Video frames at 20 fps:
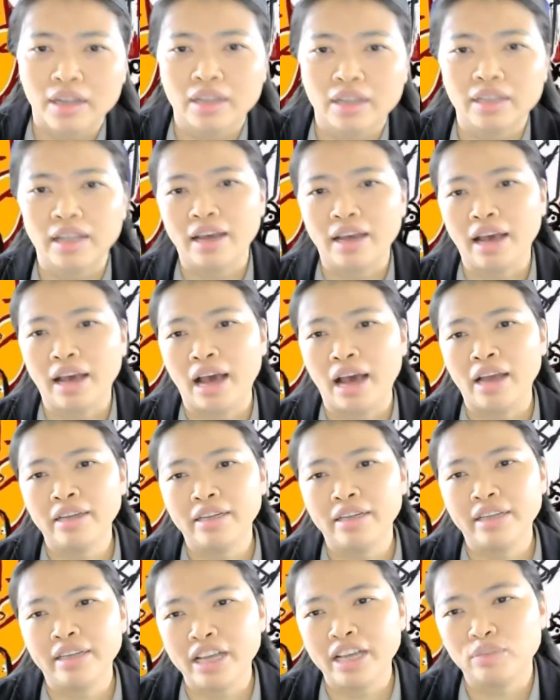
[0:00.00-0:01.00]
The
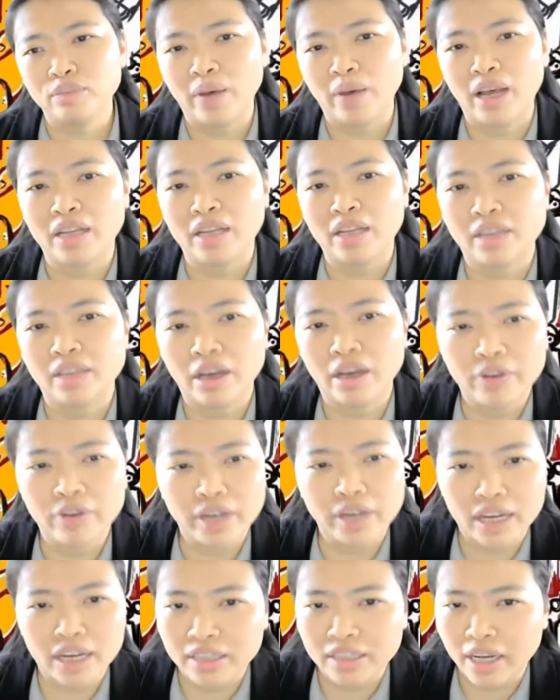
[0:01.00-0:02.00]
IT expert,
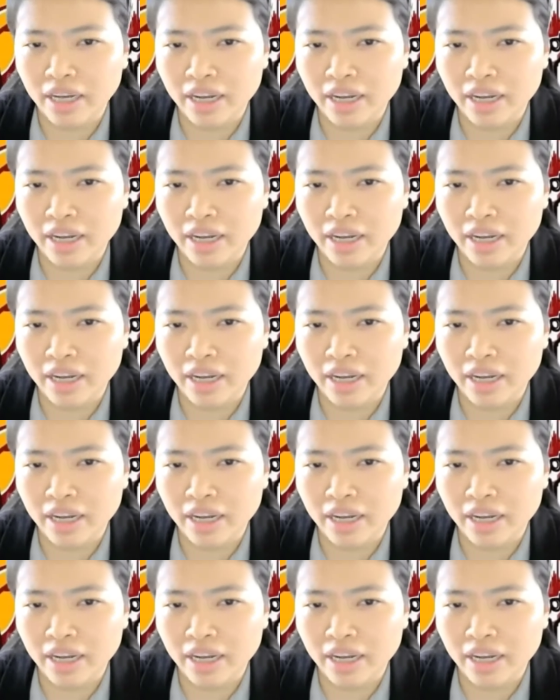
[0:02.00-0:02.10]
agriculture